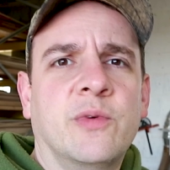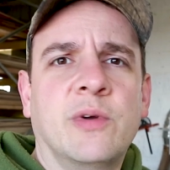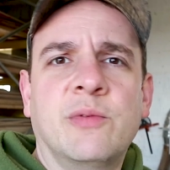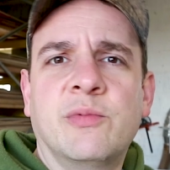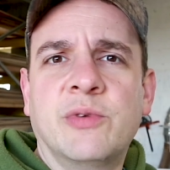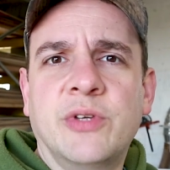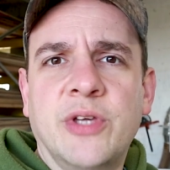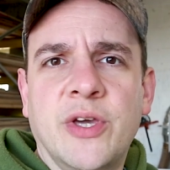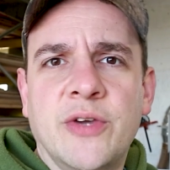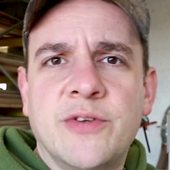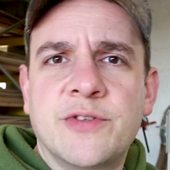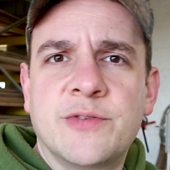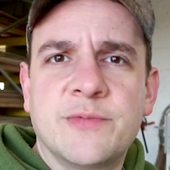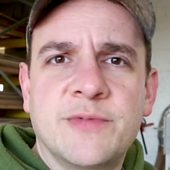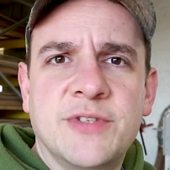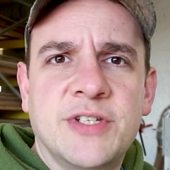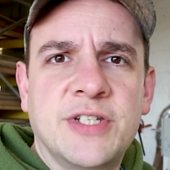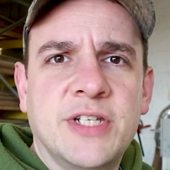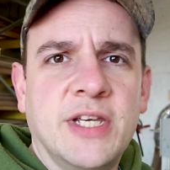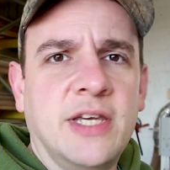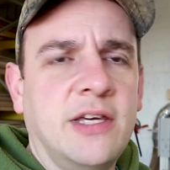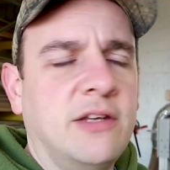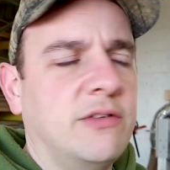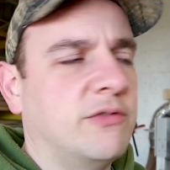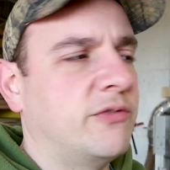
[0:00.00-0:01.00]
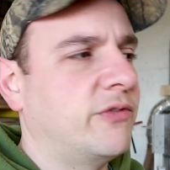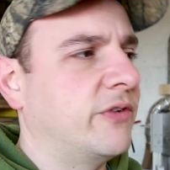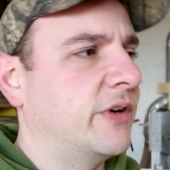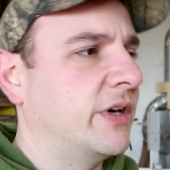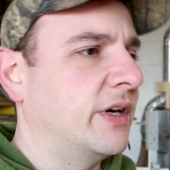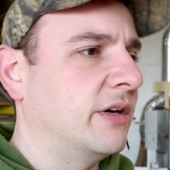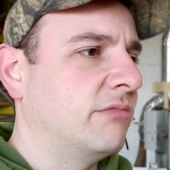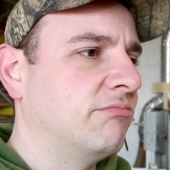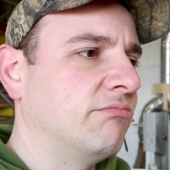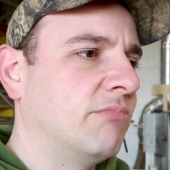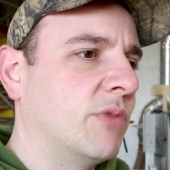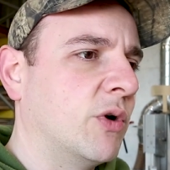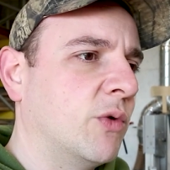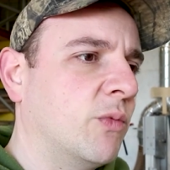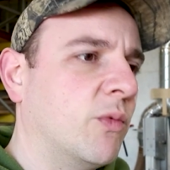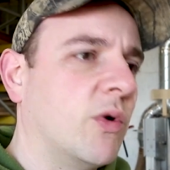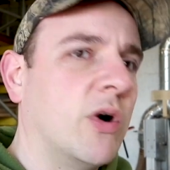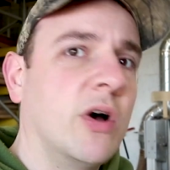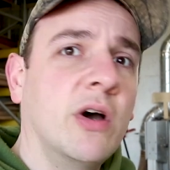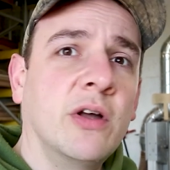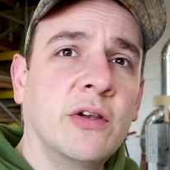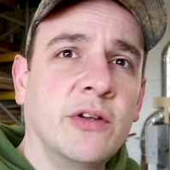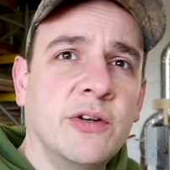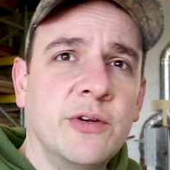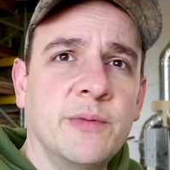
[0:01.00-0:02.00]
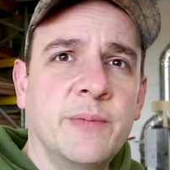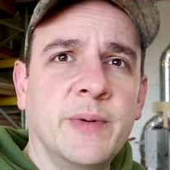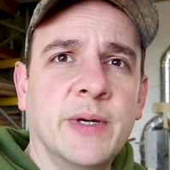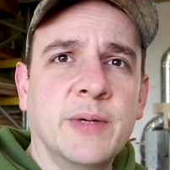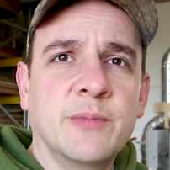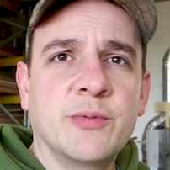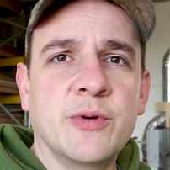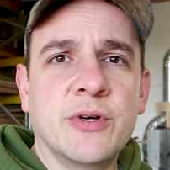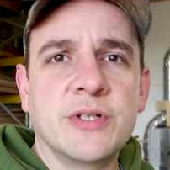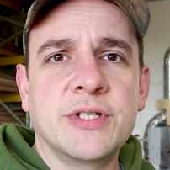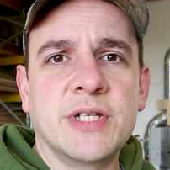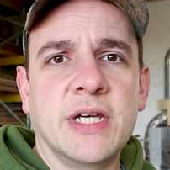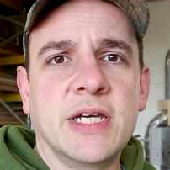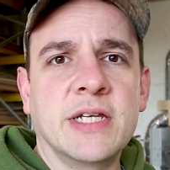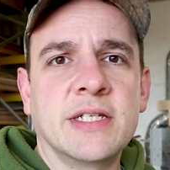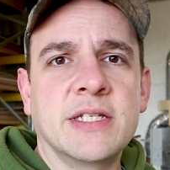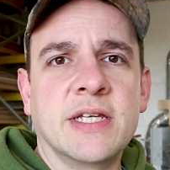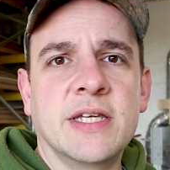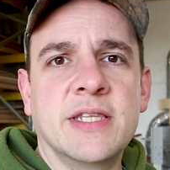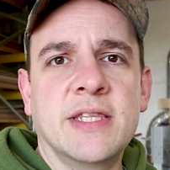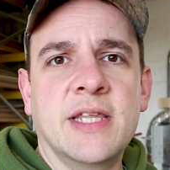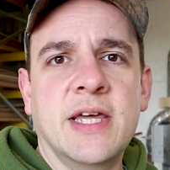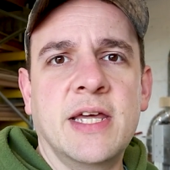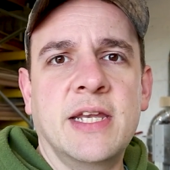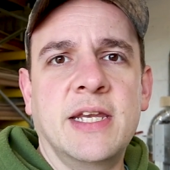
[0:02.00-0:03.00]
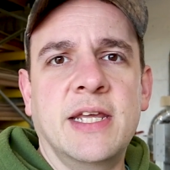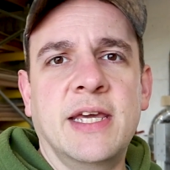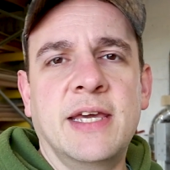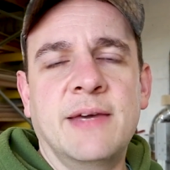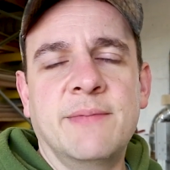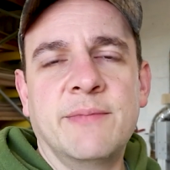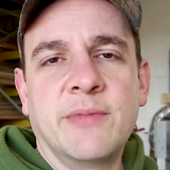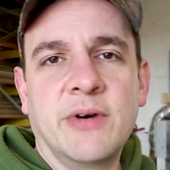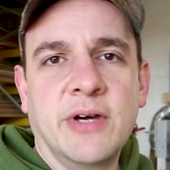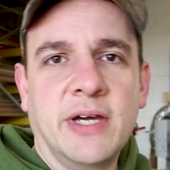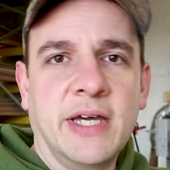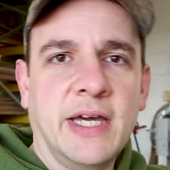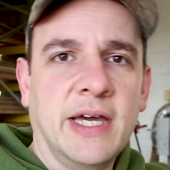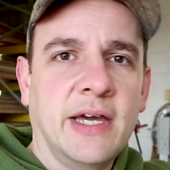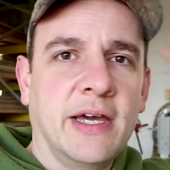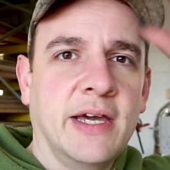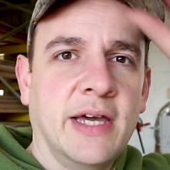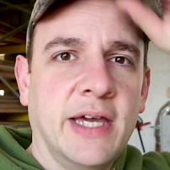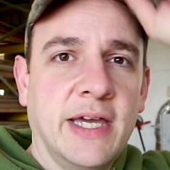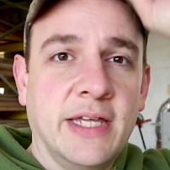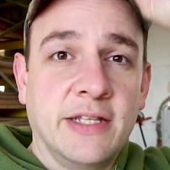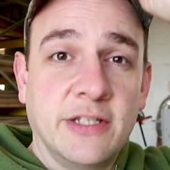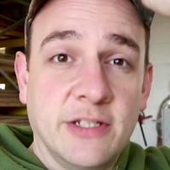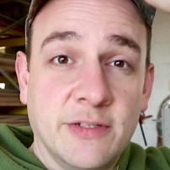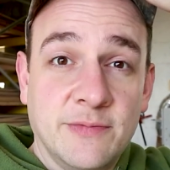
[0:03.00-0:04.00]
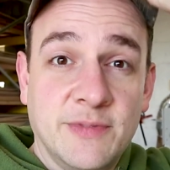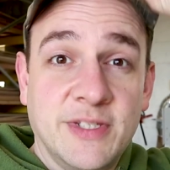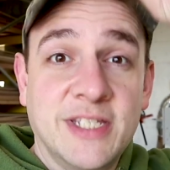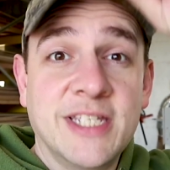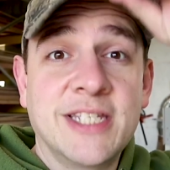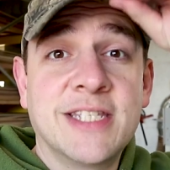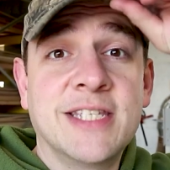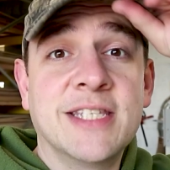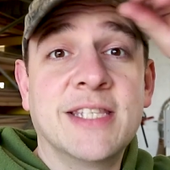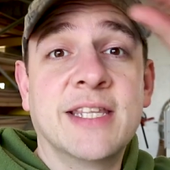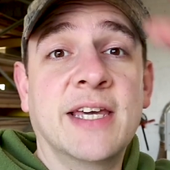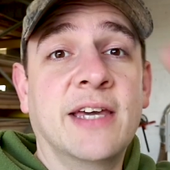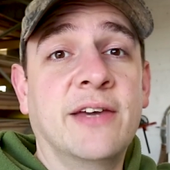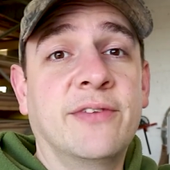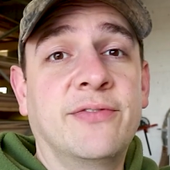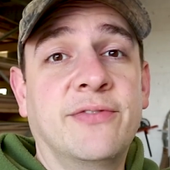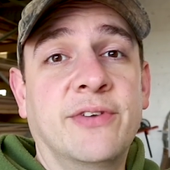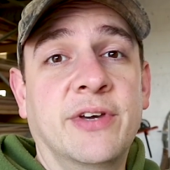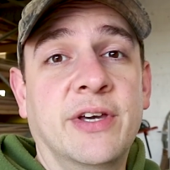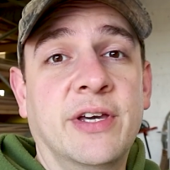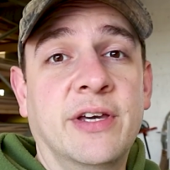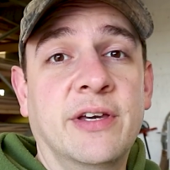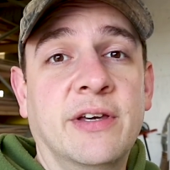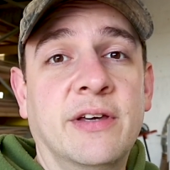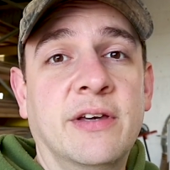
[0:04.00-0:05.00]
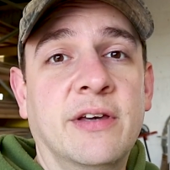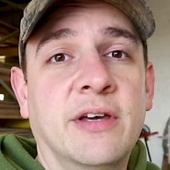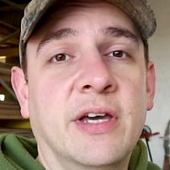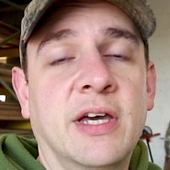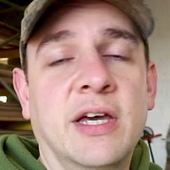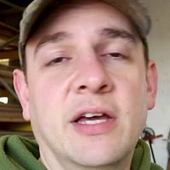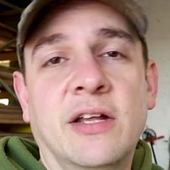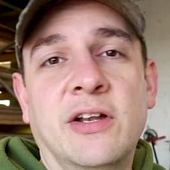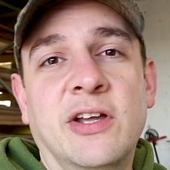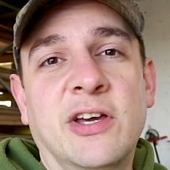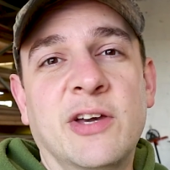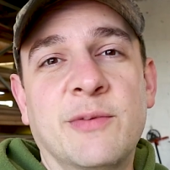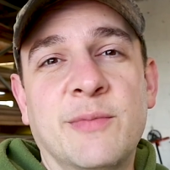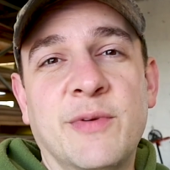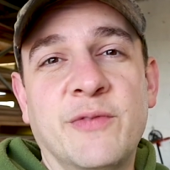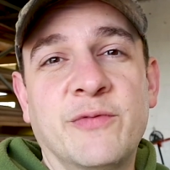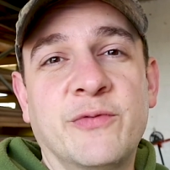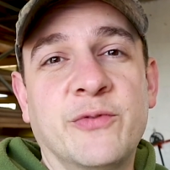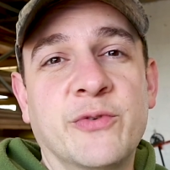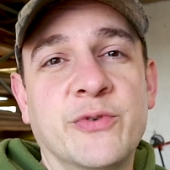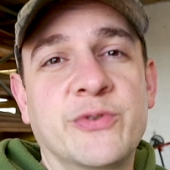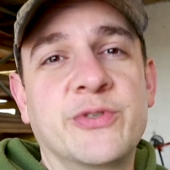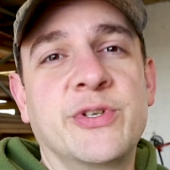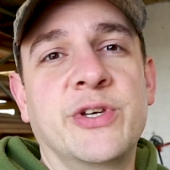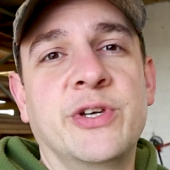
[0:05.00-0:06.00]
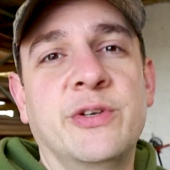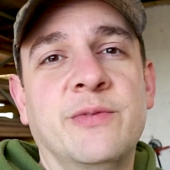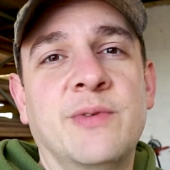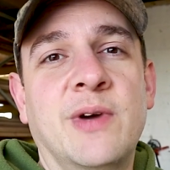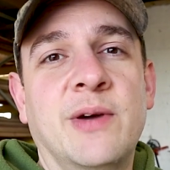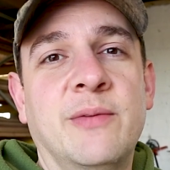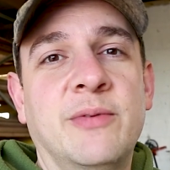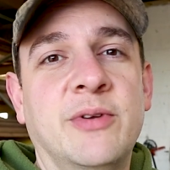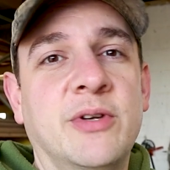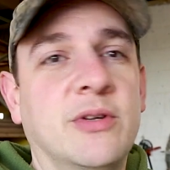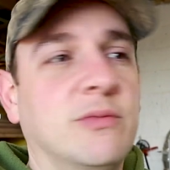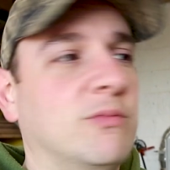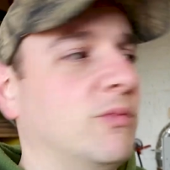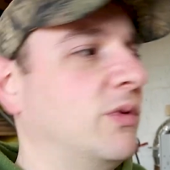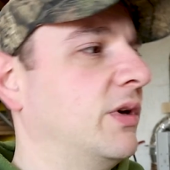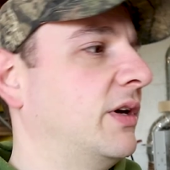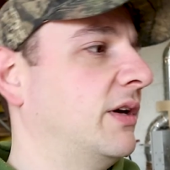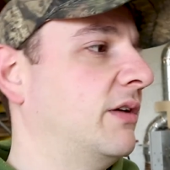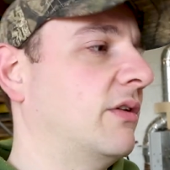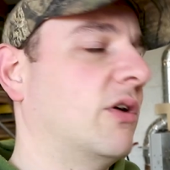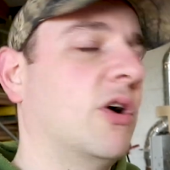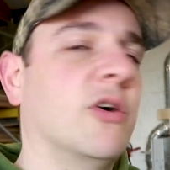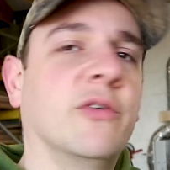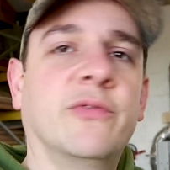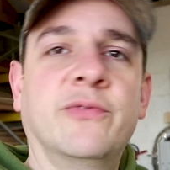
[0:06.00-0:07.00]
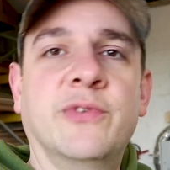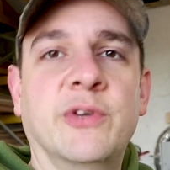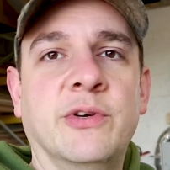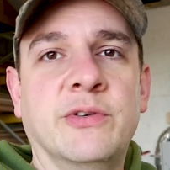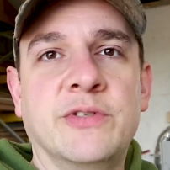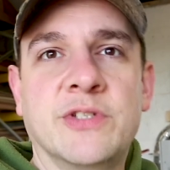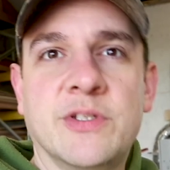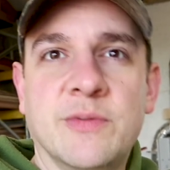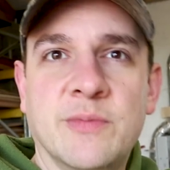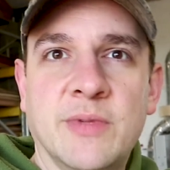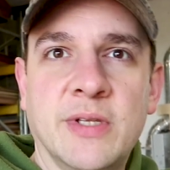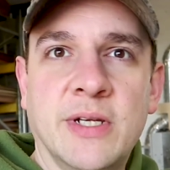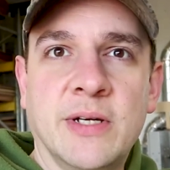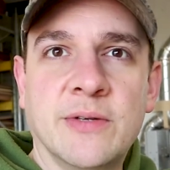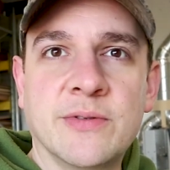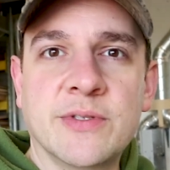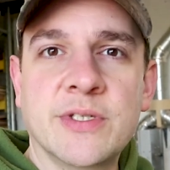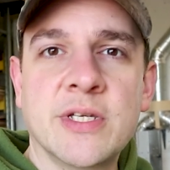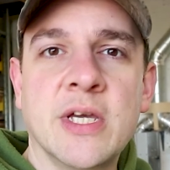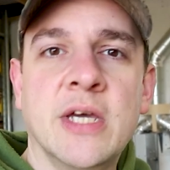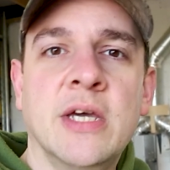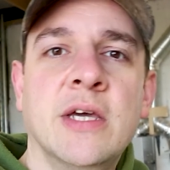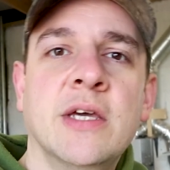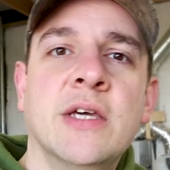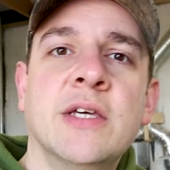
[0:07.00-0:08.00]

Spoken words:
we will use a machine for a while on a big project, and then it might end up sitting there for like a month or two where we're off doing something else.